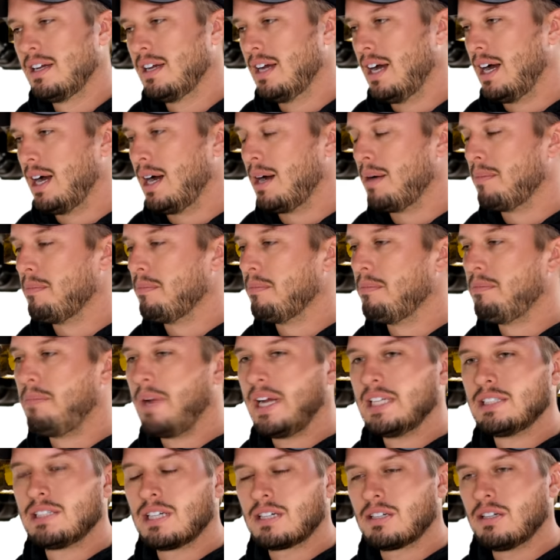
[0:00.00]
Um,
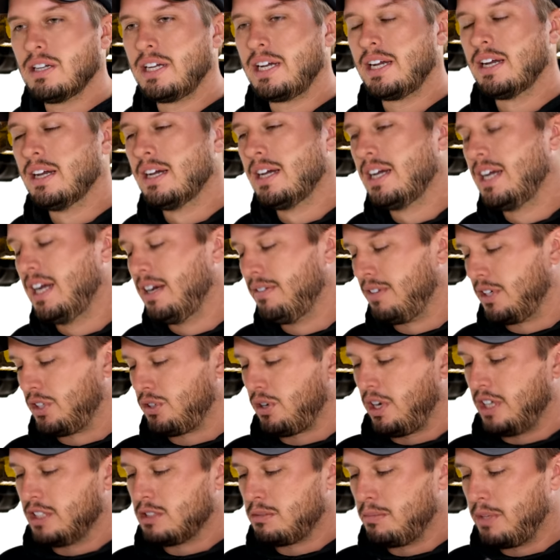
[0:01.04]
basically, if a
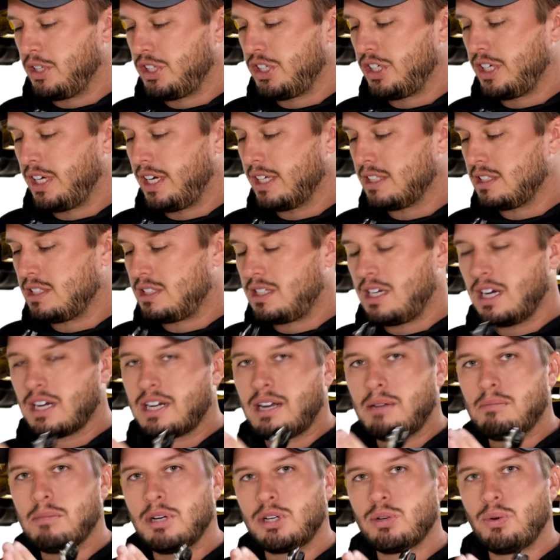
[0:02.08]
transmission gets stuck
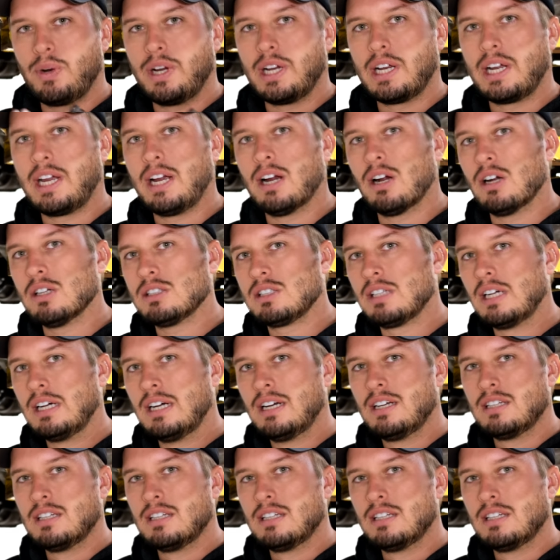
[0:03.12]
in between gears,